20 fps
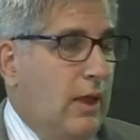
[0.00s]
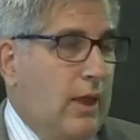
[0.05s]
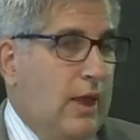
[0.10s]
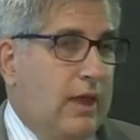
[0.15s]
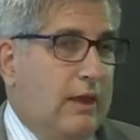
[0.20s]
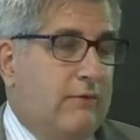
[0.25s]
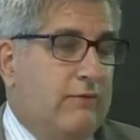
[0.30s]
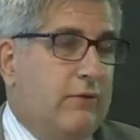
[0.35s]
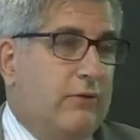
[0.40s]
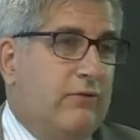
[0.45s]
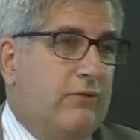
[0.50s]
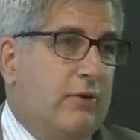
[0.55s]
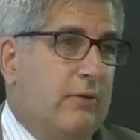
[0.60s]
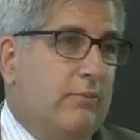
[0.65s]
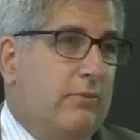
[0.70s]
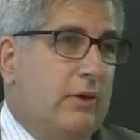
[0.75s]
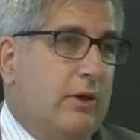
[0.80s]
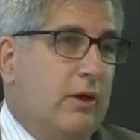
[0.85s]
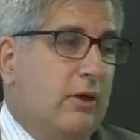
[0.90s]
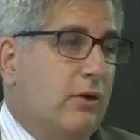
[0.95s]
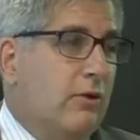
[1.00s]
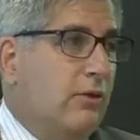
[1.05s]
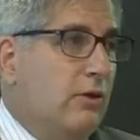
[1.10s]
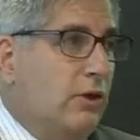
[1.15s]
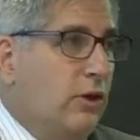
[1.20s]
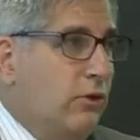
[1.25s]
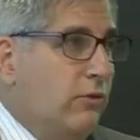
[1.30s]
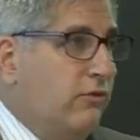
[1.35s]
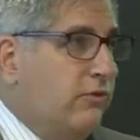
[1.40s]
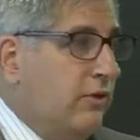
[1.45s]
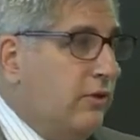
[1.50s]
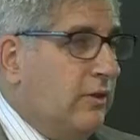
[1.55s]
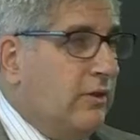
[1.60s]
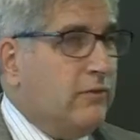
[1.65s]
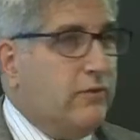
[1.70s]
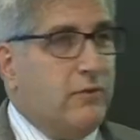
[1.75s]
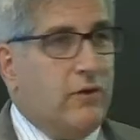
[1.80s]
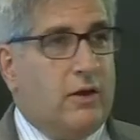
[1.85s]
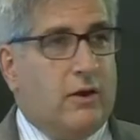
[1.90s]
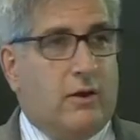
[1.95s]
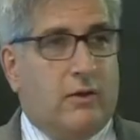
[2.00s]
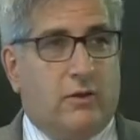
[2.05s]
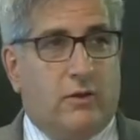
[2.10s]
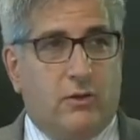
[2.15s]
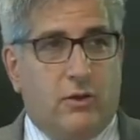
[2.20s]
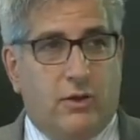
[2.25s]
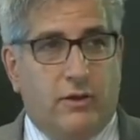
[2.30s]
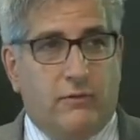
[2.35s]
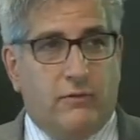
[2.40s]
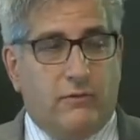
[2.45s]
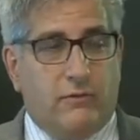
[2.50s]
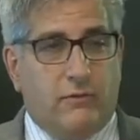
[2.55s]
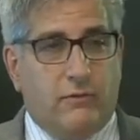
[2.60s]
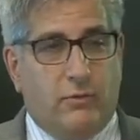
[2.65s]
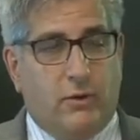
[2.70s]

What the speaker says: And if there's something here that you see that's not on the list,